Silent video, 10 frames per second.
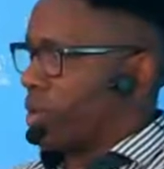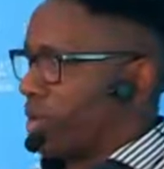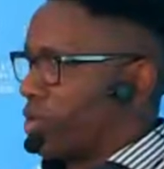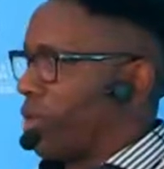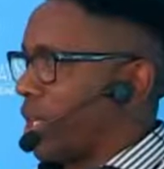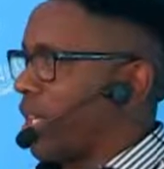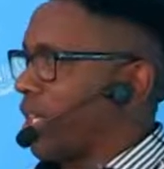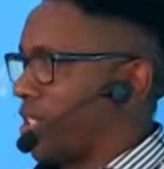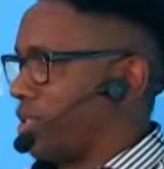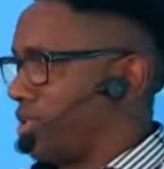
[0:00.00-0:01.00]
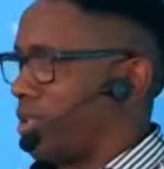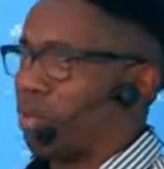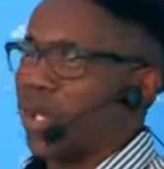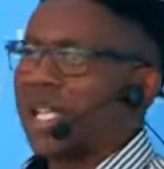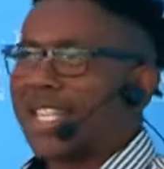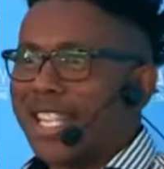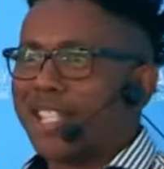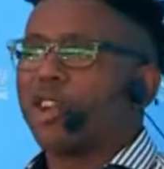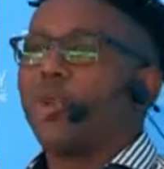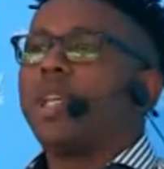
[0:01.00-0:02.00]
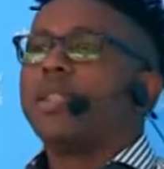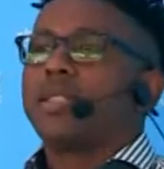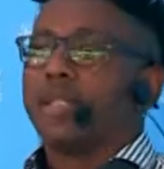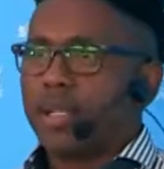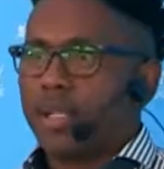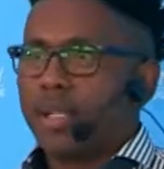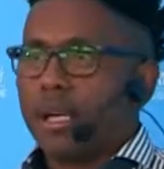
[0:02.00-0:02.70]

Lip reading: the offshore oil and gas is the following: there is no industry.